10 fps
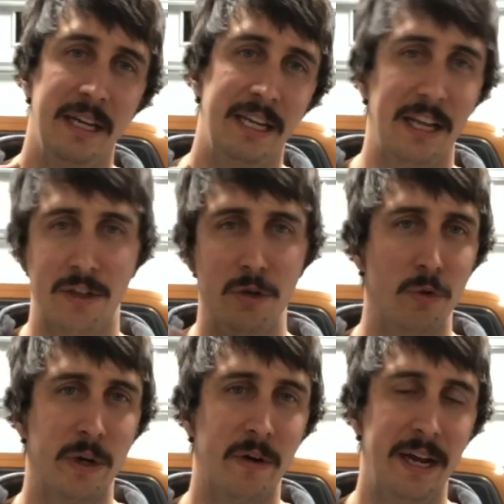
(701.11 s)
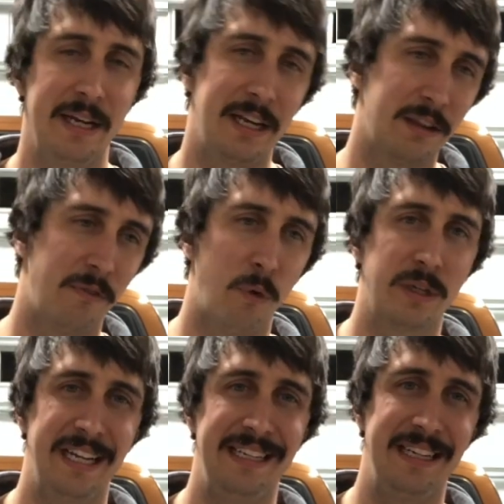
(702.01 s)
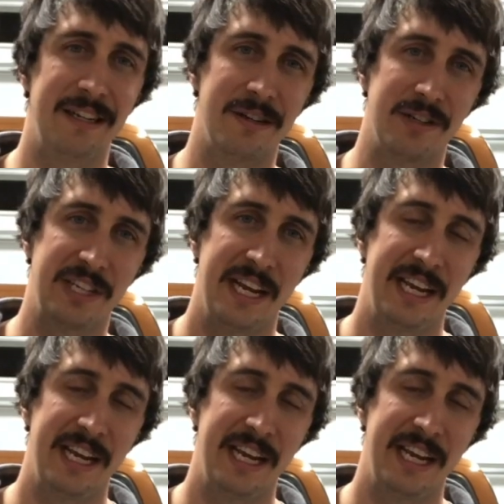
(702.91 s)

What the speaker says: get the new rear end, get the 410 gears,